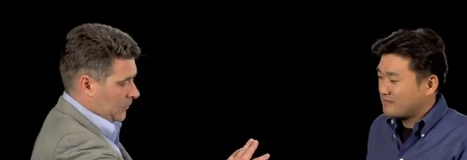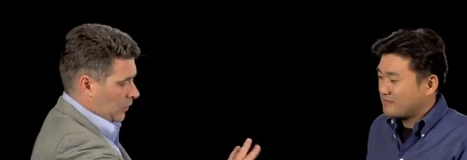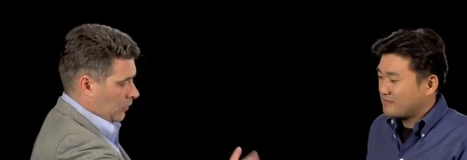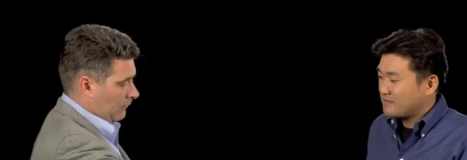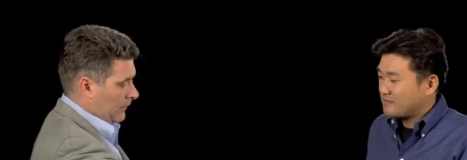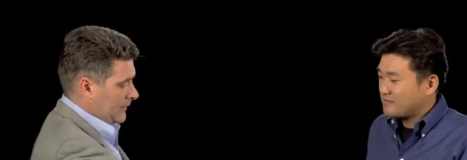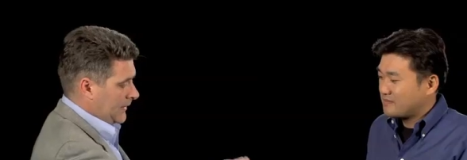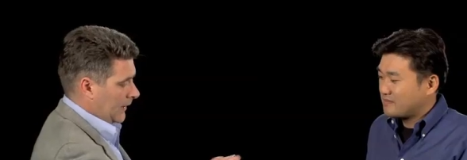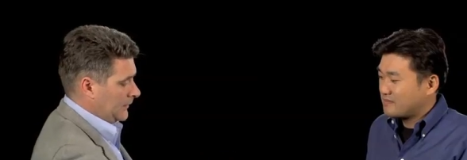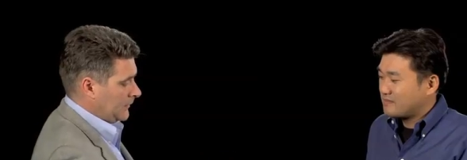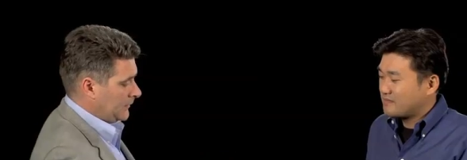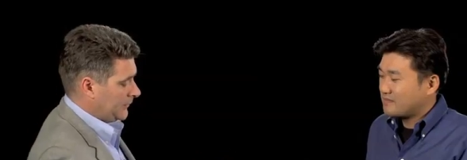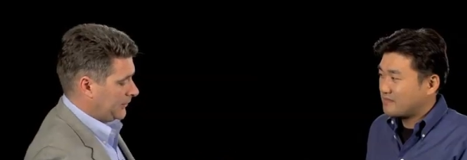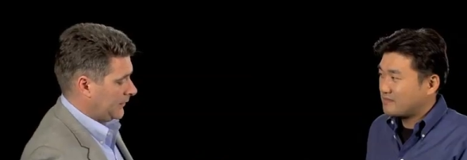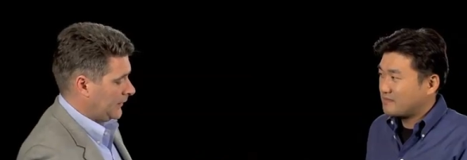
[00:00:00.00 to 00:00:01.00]
Speaker 1: got
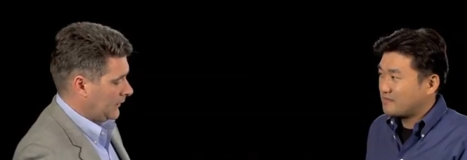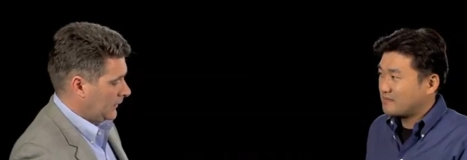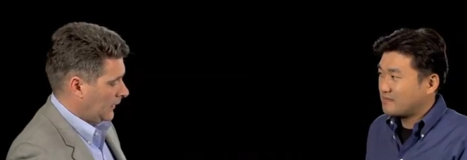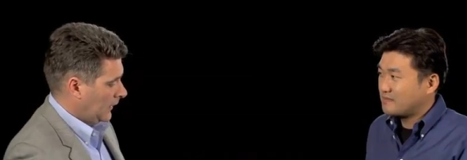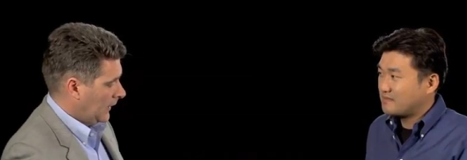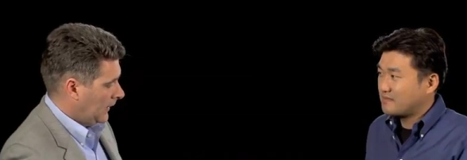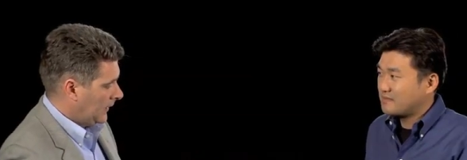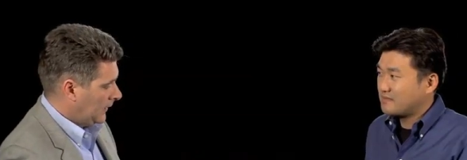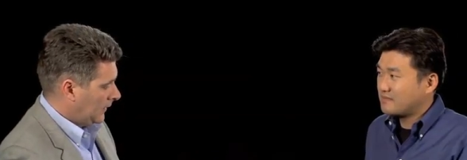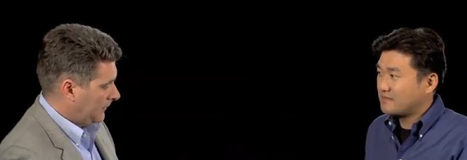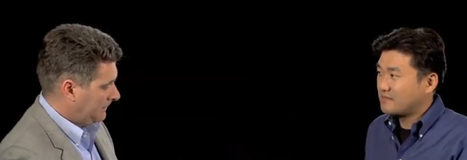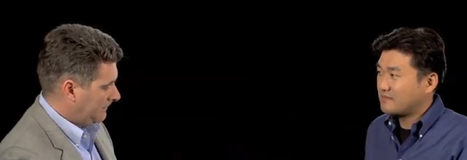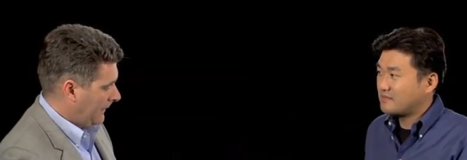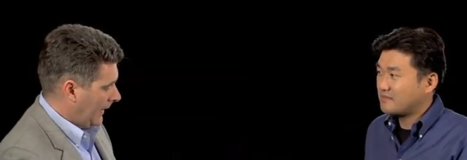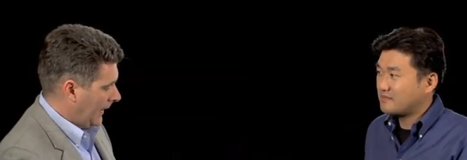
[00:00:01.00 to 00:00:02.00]
redundancy in the
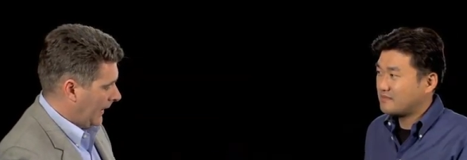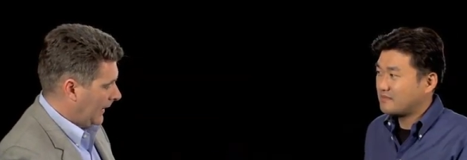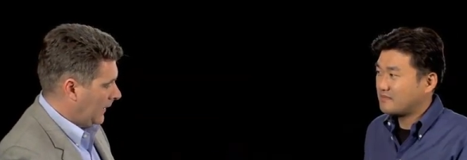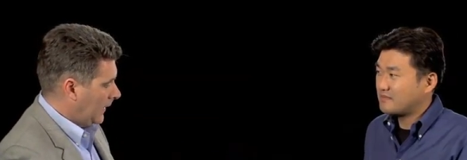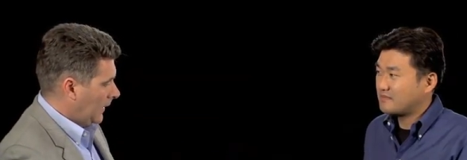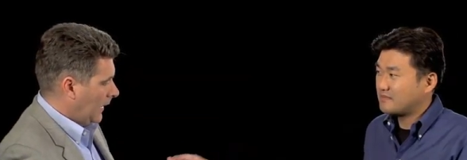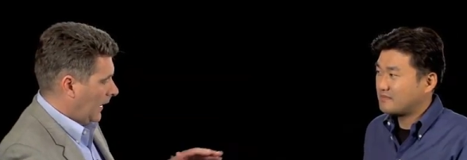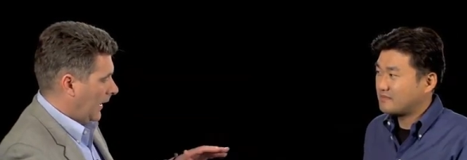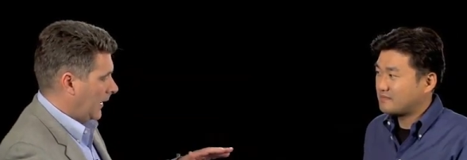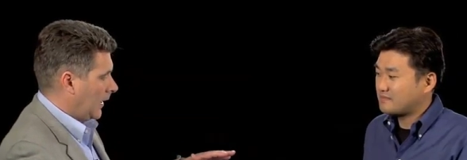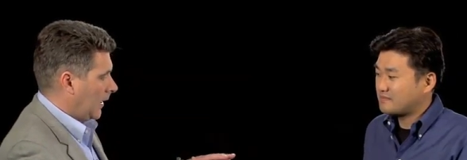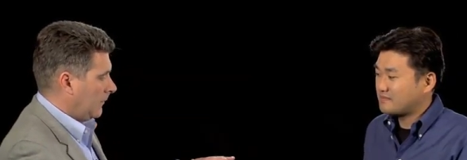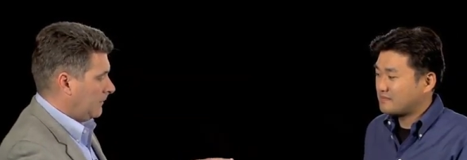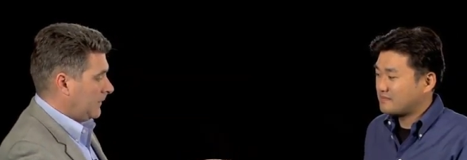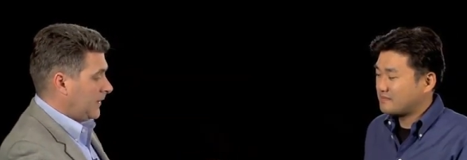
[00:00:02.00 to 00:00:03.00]
fan, and
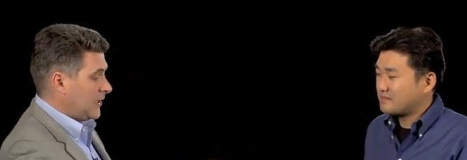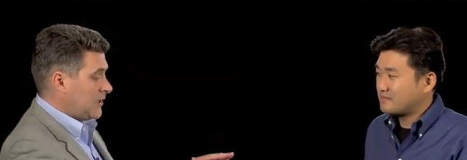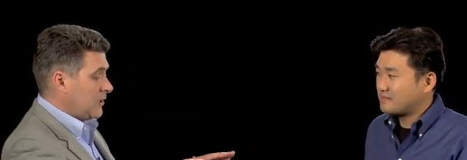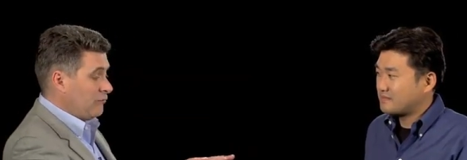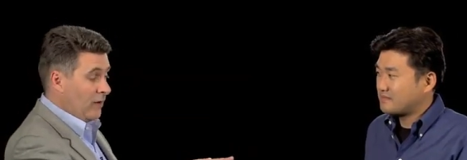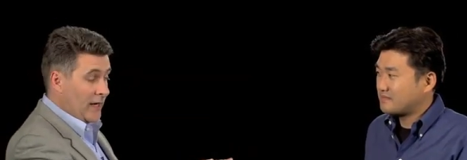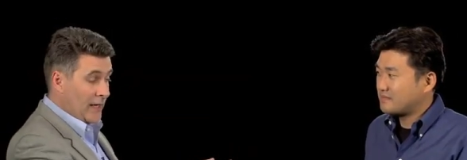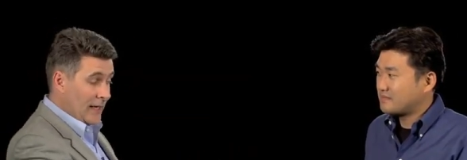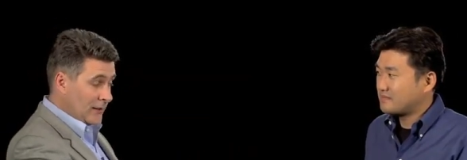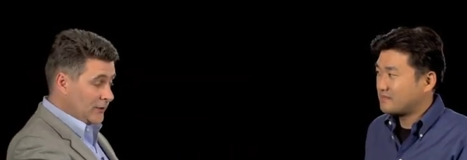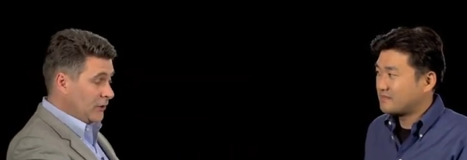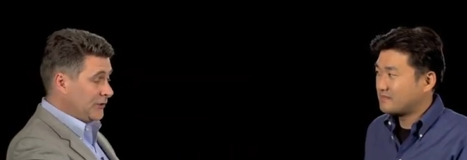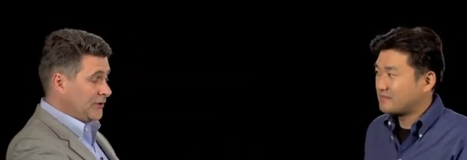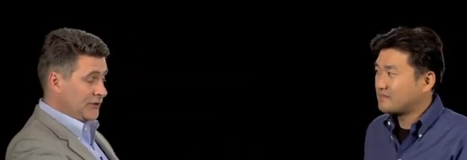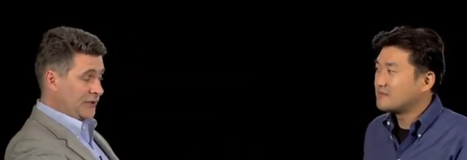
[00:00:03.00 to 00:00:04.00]
I'm this is running
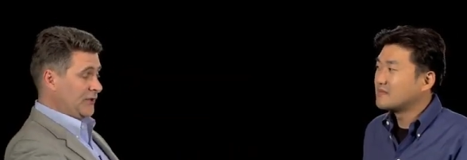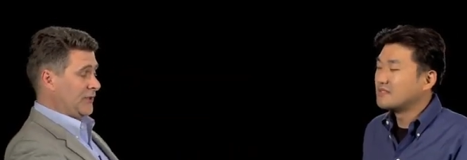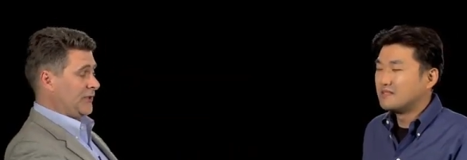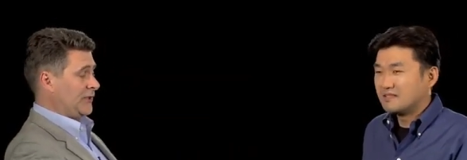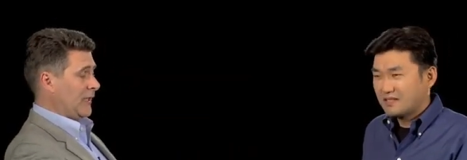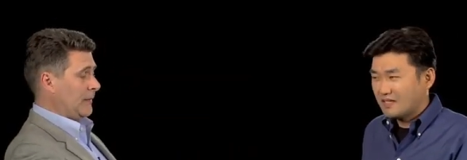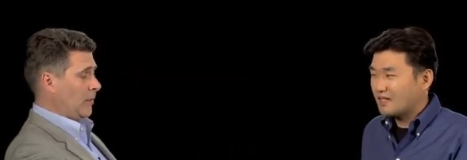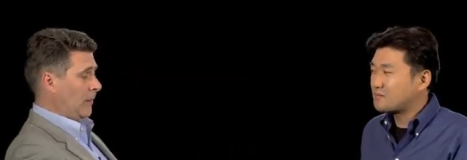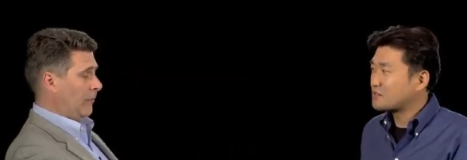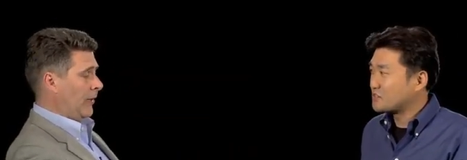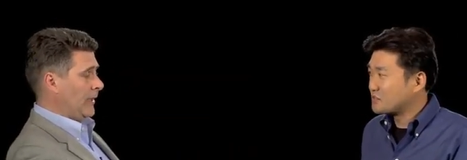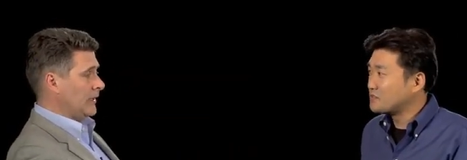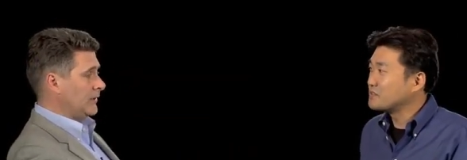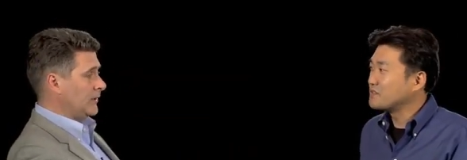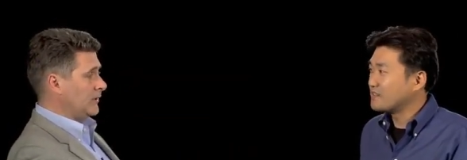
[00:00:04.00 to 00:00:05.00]
Exos, this is the same
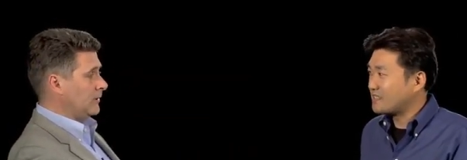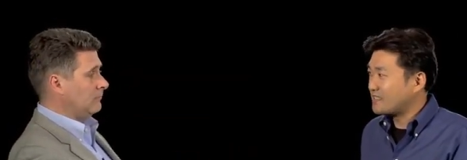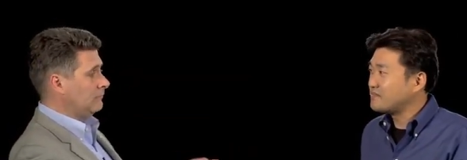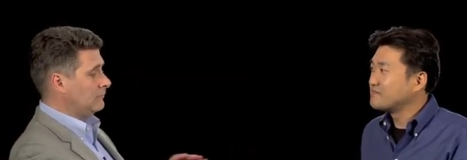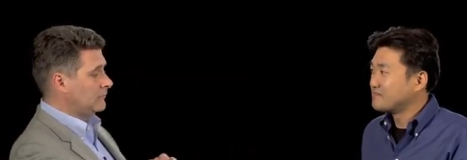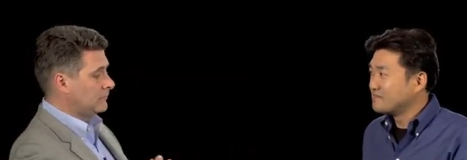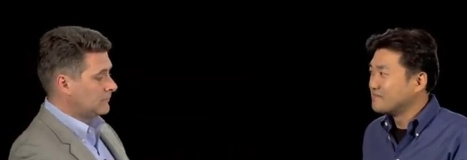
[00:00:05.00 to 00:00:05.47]
Absolutely. operating system?